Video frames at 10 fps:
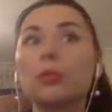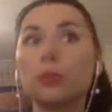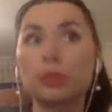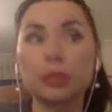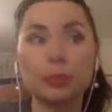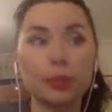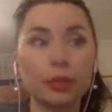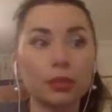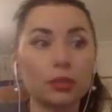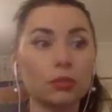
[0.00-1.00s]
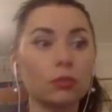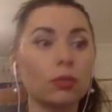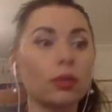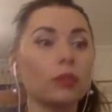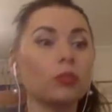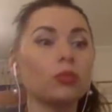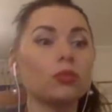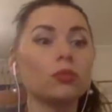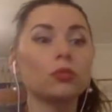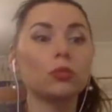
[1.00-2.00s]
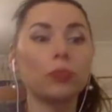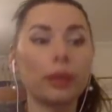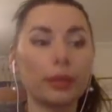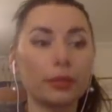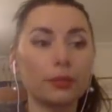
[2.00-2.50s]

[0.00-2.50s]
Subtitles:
birthday party, to buy you beautiful bag.